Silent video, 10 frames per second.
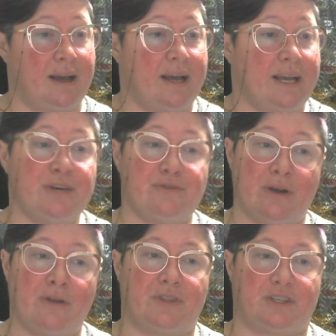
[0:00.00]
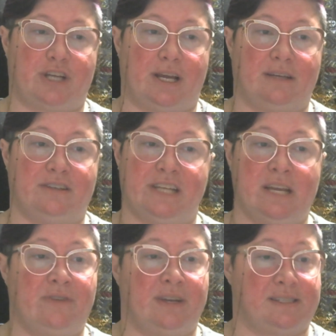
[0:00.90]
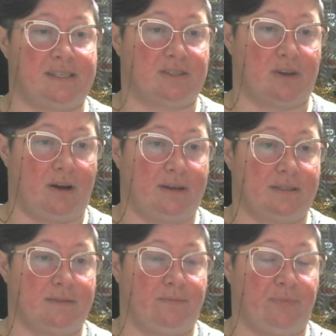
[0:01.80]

He felt the change, even as he saw it.